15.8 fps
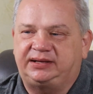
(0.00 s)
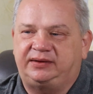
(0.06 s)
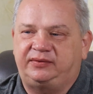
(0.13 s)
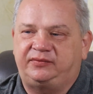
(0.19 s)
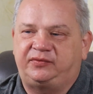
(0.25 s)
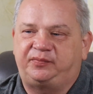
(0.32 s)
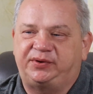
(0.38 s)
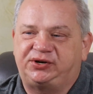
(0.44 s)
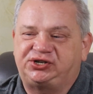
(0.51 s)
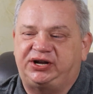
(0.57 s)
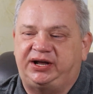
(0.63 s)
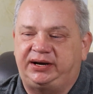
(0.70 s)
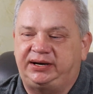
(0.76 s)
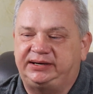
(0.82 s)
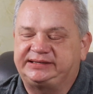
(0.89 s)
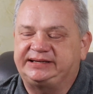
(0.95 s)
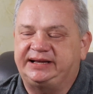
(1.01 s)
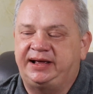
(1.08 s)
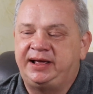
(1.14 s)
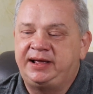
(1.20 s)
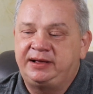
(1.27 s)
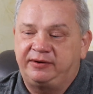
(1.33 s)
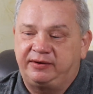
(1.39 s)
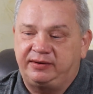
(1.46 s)
The first initiation
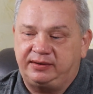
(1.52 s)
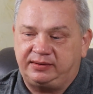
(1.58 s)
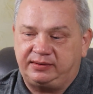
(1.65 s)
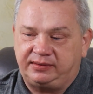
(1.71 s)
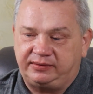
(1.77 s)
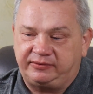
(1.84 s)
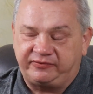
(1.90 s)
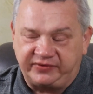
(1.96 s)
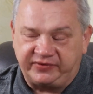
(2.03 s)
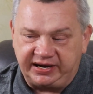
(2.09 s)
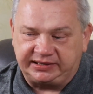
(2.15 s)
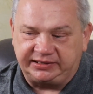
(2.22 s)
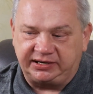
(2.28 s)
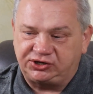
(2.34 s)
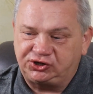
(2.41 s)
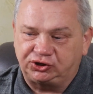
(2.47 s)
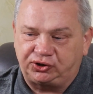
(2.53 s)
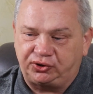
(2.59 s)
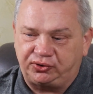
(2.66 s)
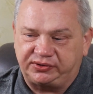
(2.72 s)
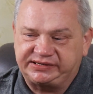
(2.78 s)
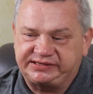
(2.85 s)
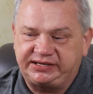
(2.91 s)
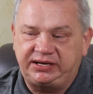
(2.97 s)
in the cave meant a
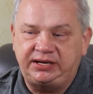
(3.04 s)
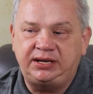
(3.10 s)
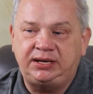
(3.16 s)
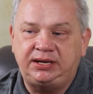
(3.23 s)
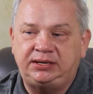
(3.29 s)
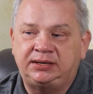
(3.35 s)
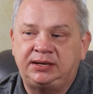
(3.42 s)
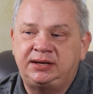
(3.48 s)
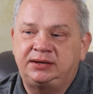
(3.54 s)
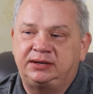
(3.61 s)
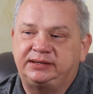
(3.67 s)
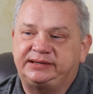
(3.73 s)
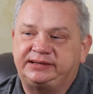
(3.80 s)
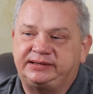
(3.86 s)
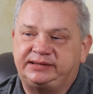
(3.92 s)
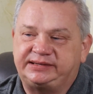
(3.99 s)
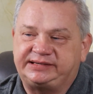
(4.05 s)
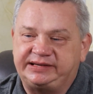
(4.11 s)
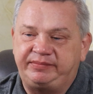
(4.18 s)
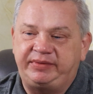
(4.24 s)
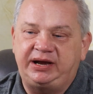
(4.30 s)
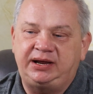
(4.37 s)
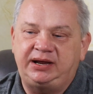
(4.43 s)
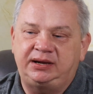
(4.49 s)
challenge to the four
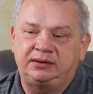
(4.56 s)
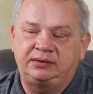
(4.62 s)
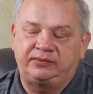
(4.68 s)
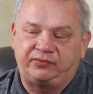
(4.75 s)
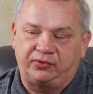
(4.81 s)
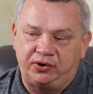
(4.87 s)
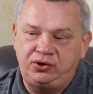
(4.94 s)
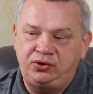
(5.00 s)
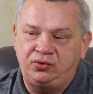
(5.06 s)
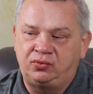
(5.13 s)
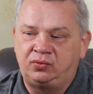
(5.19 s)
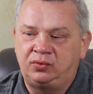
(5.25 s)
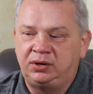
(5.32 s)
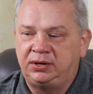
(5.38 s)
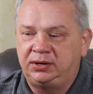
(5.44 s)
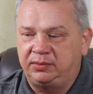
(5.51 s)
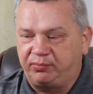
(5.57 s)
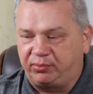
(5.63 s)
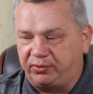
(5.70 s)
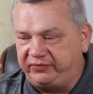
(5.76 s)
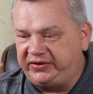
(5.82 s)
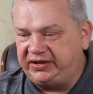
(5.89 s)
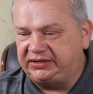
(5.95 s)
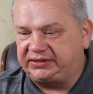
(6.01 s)
elements, namely earth,
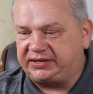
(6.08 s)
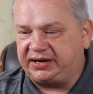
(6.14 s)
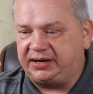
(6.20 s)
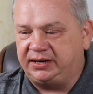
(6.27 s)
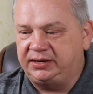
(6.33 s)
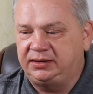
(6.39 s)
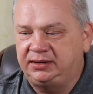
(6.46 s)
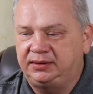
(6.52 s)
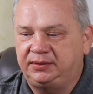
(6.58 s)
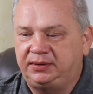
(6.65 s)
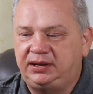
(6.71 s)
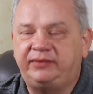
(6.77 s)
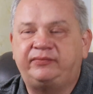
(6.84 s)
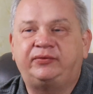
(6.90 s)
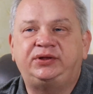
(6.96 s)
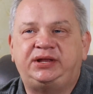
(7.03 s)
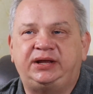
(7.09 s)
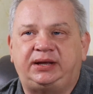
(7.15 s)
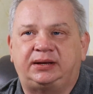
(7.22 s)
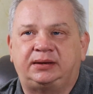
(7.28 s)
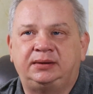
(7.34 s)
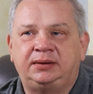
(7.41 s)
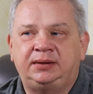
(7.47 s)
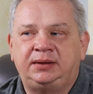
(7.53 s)
fire, air,
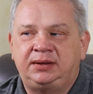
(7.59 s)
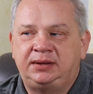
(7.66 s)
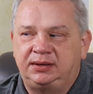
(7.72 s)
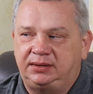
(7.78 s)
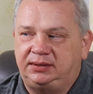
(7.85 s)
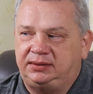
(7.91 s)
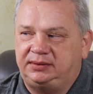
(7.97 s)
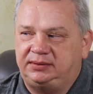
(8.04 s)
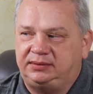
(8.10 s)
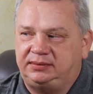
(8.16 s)
and water.